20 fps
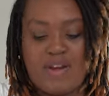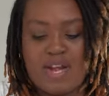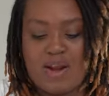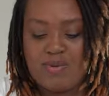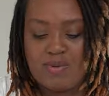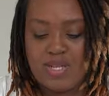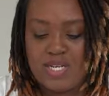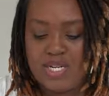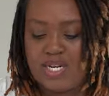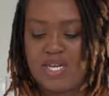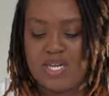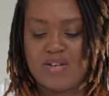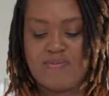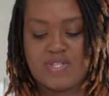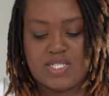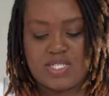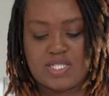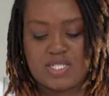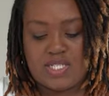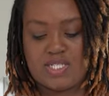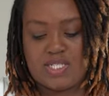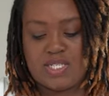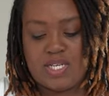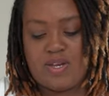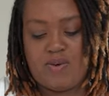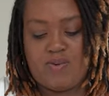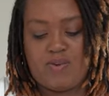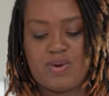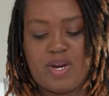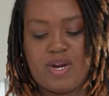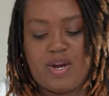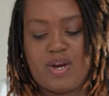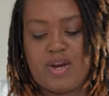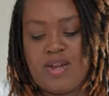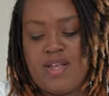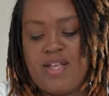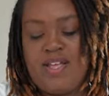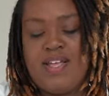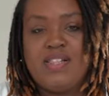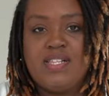and I really love this detail where
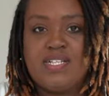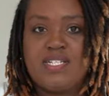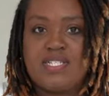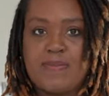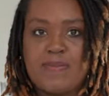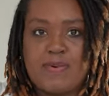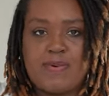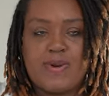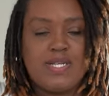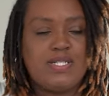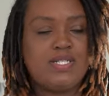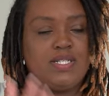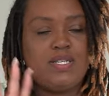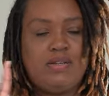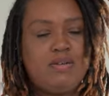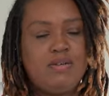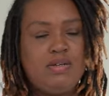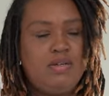it separates.